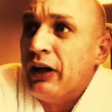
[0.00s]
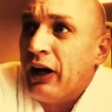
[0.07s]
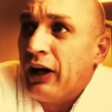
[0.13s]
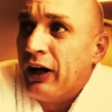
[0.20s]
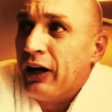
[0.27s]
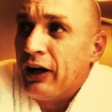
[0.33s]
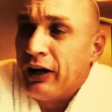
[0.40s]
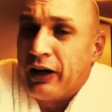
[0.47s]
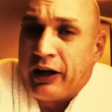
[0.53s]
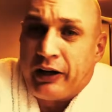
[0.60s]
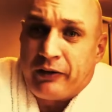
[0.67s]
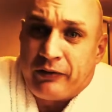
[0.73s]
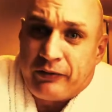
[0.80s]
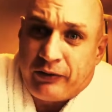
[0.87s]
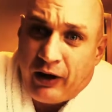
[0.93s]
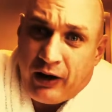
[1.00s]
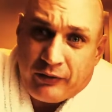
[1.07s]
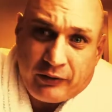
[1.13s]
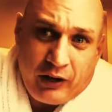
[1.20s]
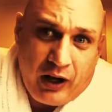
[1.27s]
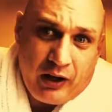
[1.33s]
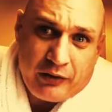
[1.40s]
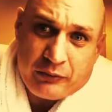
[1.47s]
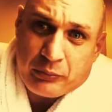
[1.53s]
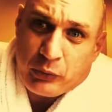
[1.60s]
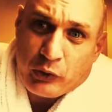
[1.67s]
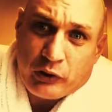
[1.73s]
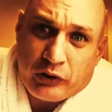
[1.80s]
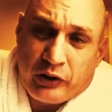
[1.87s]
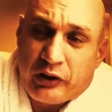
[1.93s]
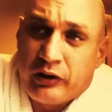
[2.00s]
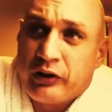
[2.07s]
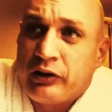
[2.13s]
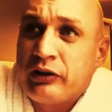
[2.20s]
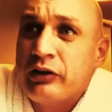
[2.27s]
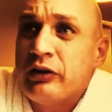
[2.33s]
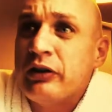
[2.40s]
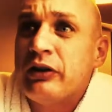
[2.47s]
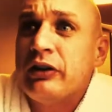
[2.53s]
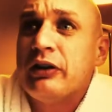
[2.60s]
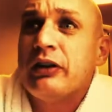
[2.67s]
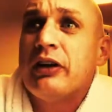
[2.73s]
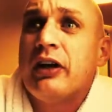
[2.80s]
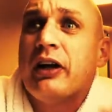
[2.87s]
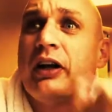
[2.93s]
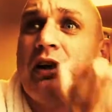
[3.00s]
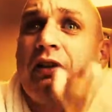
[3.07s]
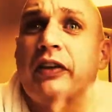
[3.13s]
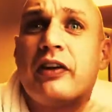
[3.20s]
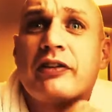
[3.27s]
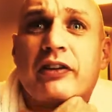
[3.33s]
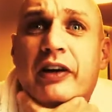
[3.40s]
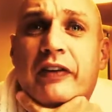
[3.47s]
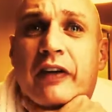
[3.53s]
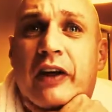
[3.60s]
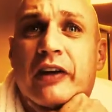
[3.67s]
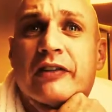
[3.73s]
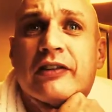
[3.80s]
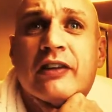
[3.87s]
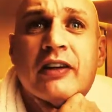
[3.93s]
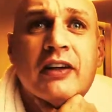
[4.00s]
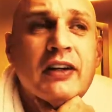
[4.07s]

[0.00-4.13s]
Had a Five Guys burger, things like that.